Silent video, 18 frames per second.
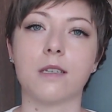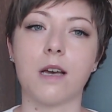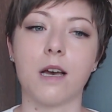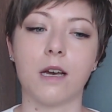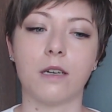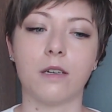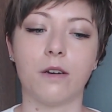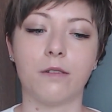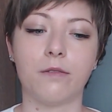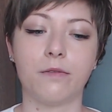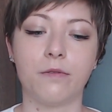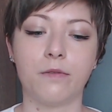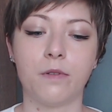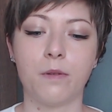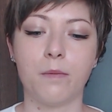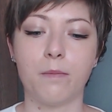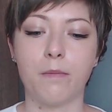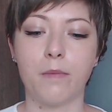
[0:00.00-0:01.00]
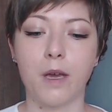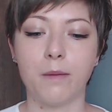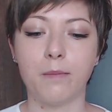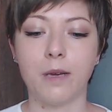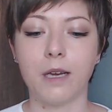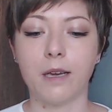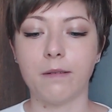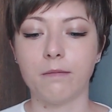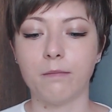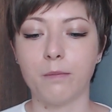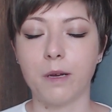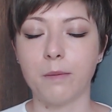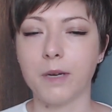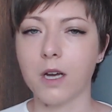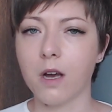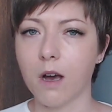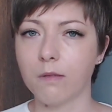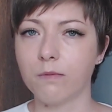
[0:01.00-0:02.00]
kind of
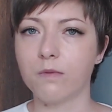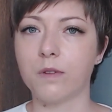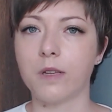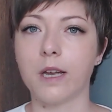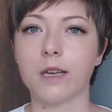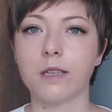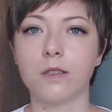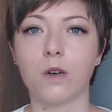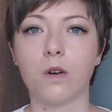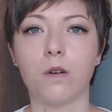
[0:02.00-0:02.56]
maybe conflicts,